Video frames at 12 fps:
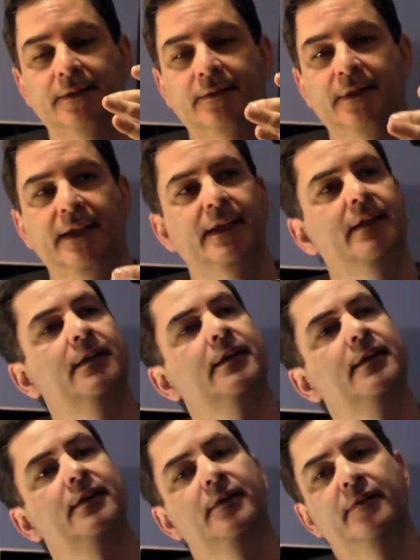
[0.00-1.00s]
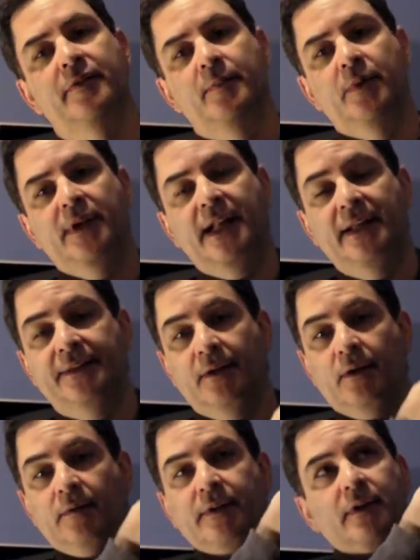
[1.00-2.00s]
right? Or if you put it out there
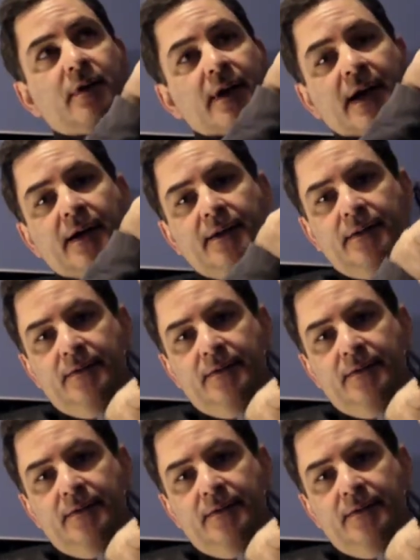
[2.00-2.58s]
over your crowd